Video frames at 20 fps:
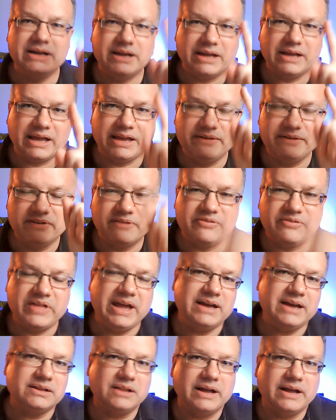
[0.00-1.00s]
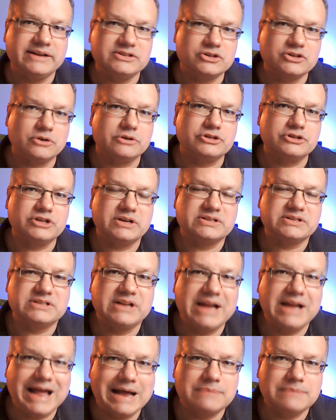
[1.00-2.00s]
even if the headlights are adjusted
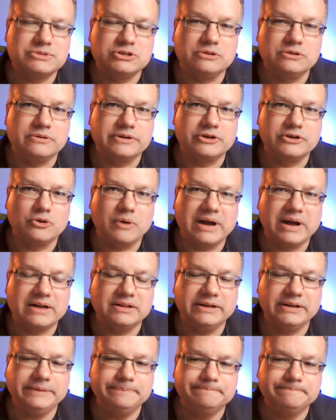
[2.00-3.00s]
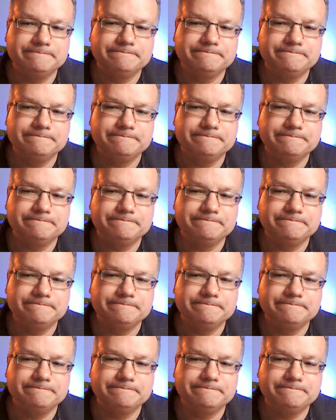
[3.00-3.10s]
absolutely correctly.